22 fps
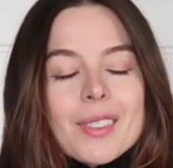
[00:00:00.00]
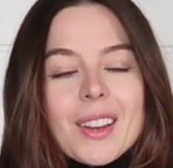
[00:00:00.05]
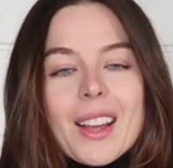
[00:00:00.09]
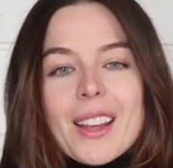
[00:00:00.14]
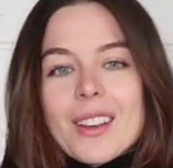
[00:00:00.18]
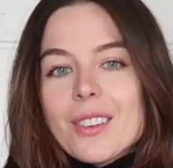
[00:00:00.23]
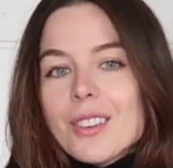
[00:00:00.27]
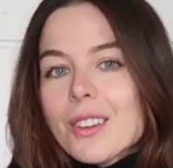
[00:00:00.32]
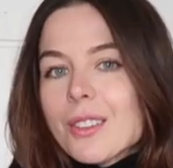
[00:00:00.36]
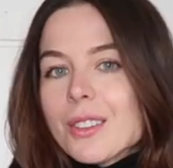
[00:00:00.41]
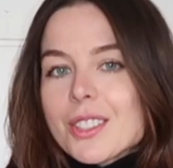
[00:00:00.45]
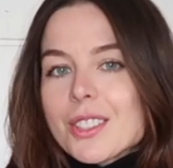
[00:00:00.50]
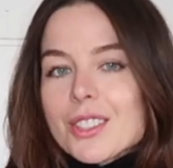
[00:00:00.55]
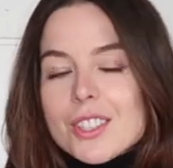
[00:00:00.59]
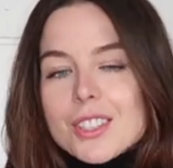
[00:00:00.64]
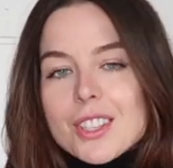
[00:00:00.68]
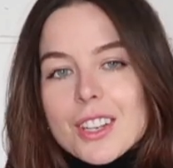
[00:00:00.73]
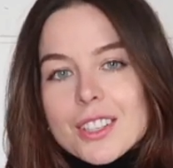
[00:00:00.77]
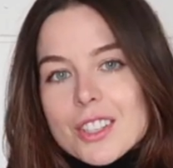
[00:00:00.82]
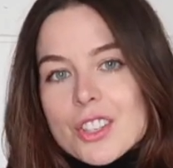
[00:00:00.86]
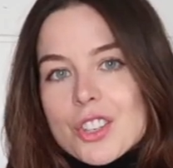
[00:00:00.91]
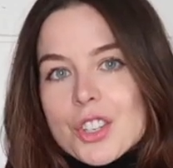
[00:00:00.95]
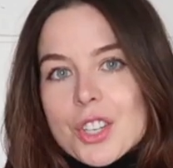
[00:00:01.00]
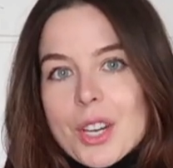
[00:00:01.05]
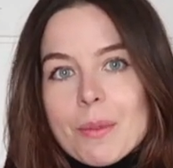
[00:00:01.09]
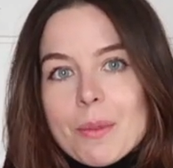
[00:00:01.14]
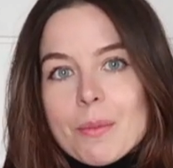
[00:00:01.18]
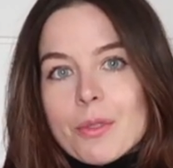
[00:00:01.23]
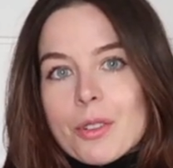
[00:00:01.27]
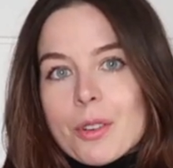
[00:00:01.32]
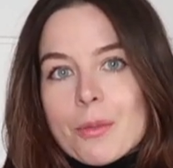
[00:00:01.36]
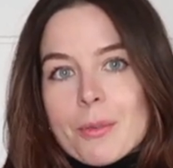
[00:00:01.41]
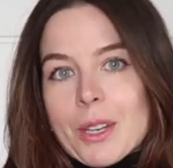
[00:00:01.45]
I don't know, it's just not the
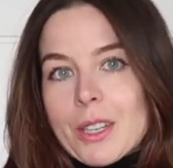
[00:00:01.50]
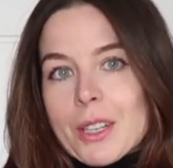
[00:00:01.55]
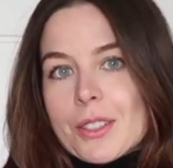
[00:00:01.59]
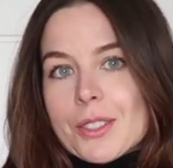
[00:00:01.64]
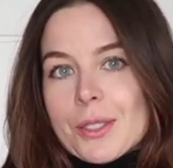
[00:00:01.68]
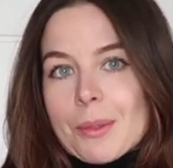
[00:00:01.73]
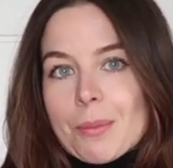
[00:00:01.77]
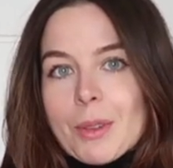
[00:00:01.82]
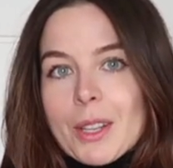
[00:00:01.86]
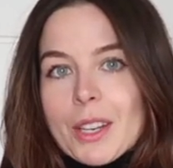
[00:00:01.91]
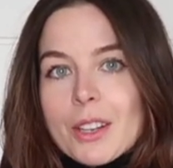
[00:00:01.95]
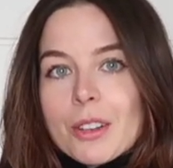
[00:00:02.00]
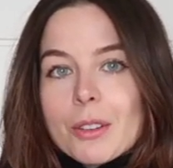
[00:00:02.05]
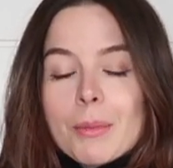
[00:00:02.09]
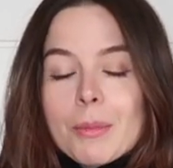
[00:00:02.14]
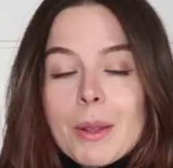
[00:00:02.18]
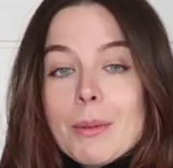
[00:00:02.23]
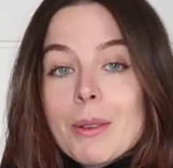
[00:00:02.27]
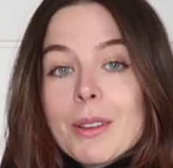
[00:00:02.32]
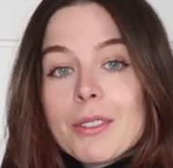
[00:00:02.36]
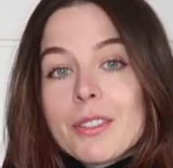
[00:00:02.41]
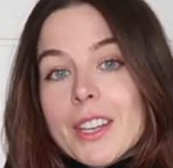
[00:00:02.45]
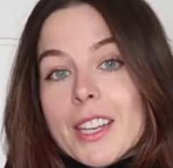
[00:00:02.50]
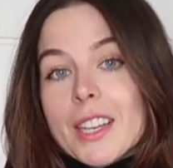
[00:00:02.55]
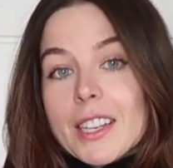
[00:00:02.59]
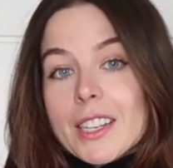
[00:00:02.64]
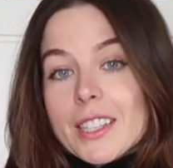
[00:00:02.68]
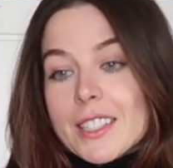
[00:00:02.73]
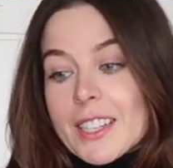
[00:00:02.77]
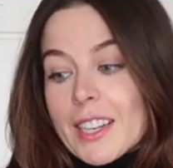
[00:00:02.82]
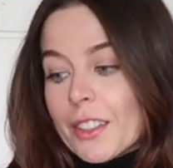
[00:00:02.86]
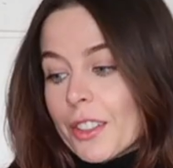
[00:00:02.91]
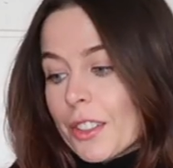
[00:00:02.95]
shape for me or something. Or maybe if I get
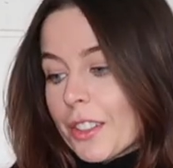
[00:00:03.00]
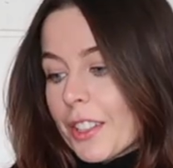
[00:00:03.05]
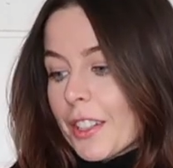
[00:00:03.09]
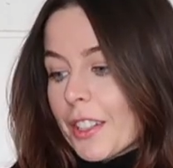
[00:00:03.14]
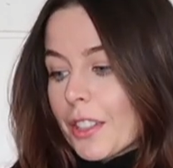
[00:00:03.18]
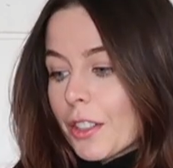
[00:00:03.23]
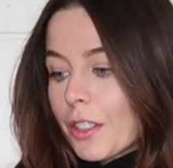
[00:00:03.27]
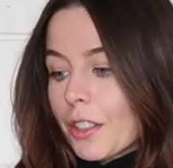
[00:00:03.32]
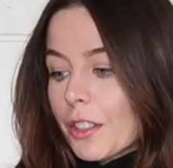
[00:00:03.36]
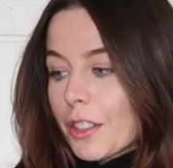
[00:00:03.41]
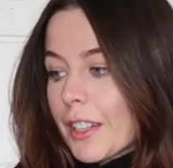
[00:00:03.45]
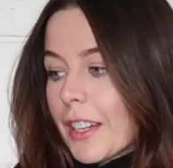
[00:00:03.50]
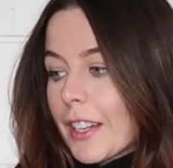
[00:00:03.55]
it tailored, it'll look